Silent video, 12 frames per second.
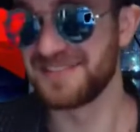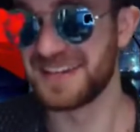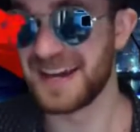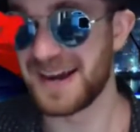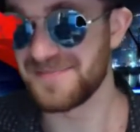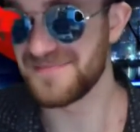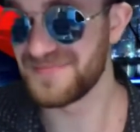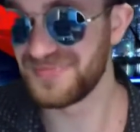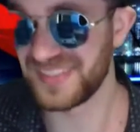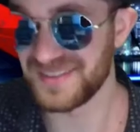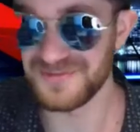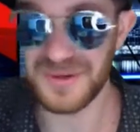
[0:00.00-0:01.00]
Yeah.
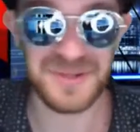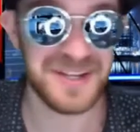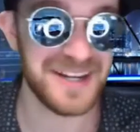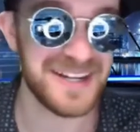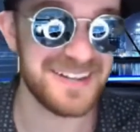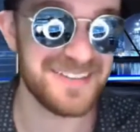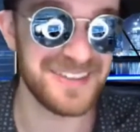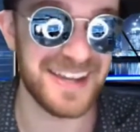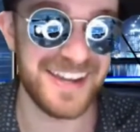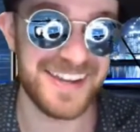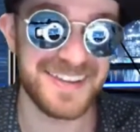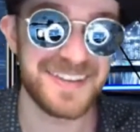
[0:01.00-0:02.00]
Volkov
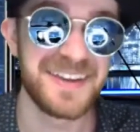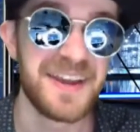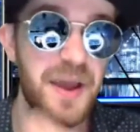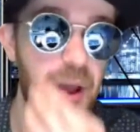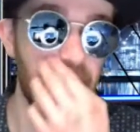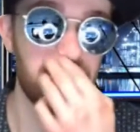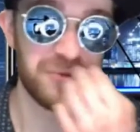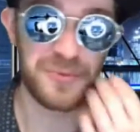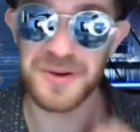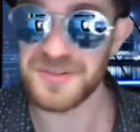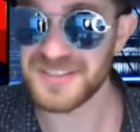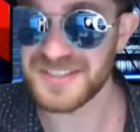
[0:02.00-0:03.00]
and
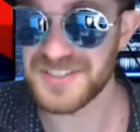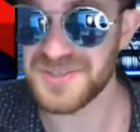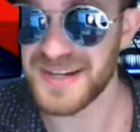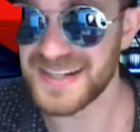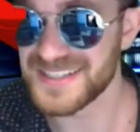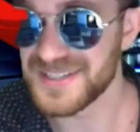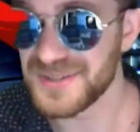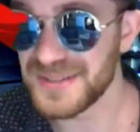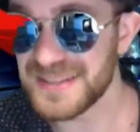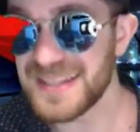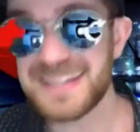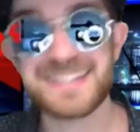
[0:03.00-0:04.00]
Rosenstrike. So
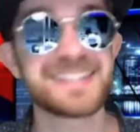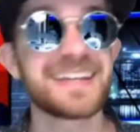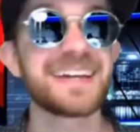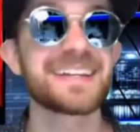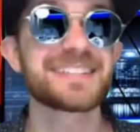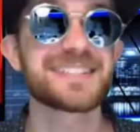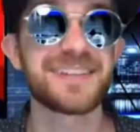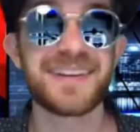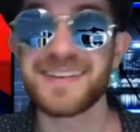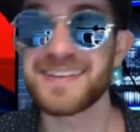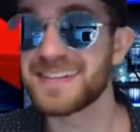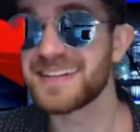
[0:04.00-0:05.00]
let's get it
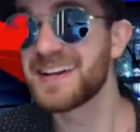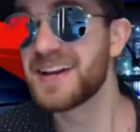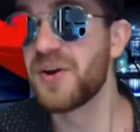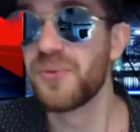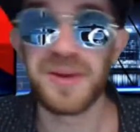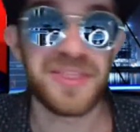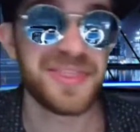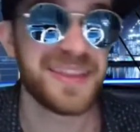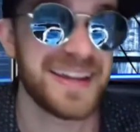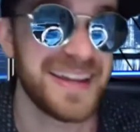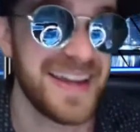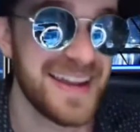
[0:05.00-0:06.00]
started with the
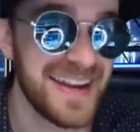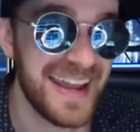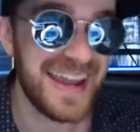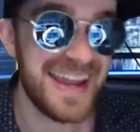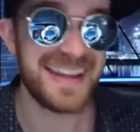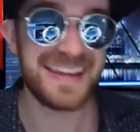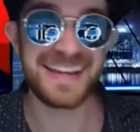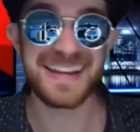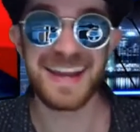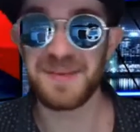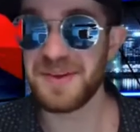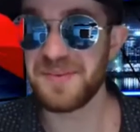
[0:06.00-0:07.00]
Canadian
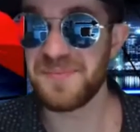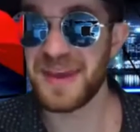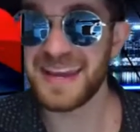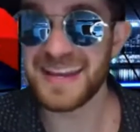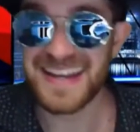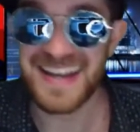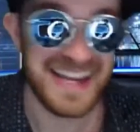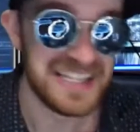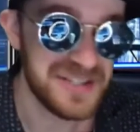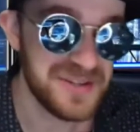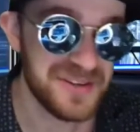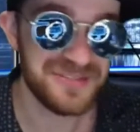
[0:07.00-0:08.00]
MMA,
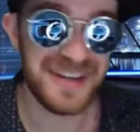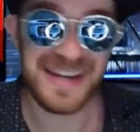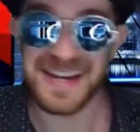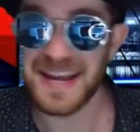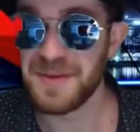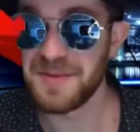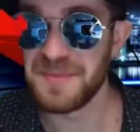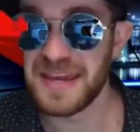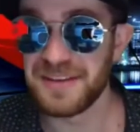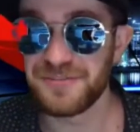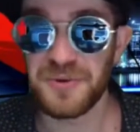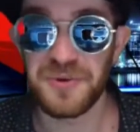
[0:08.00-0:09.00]
Unified
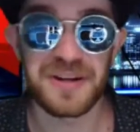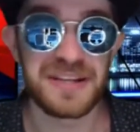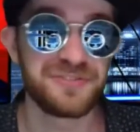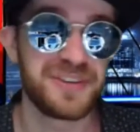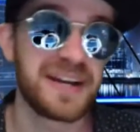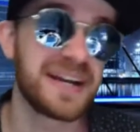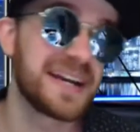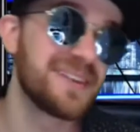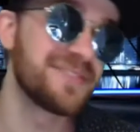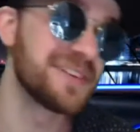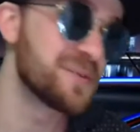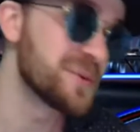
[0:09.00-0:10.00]
MMA
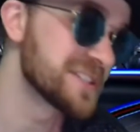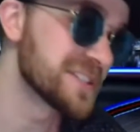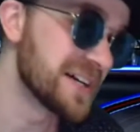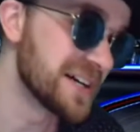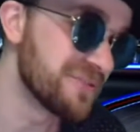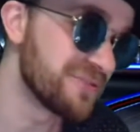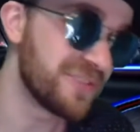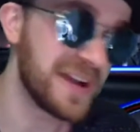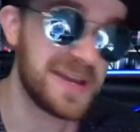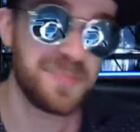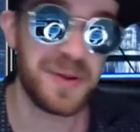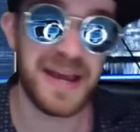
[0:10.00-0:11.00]
45. It was on
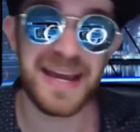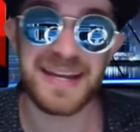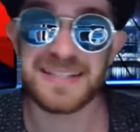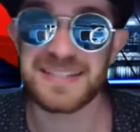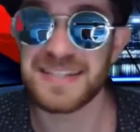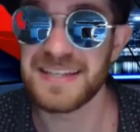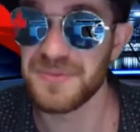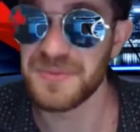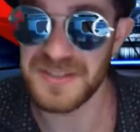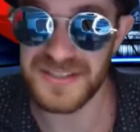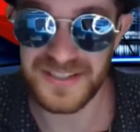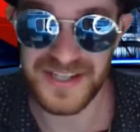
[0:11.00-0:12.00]
Fight Pass. It
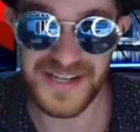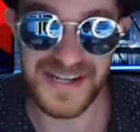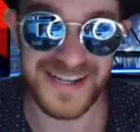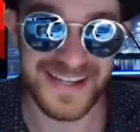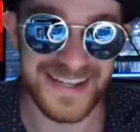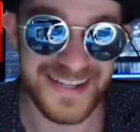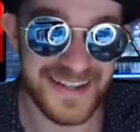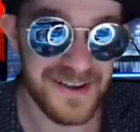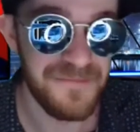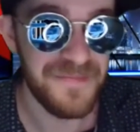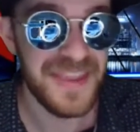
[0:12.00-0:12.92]
was on